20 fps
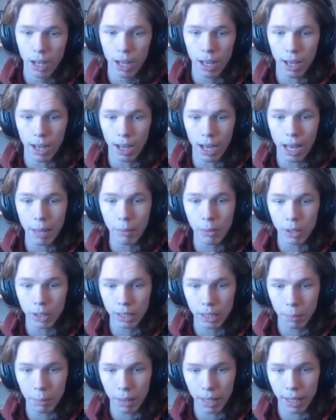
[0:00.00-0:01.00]
I'm
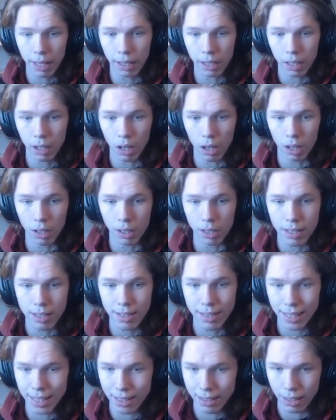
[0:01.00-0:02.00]
currently playing on
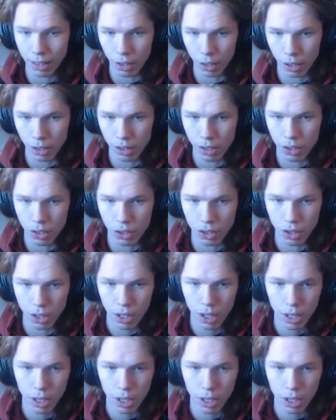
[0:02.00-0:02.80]
60 hertz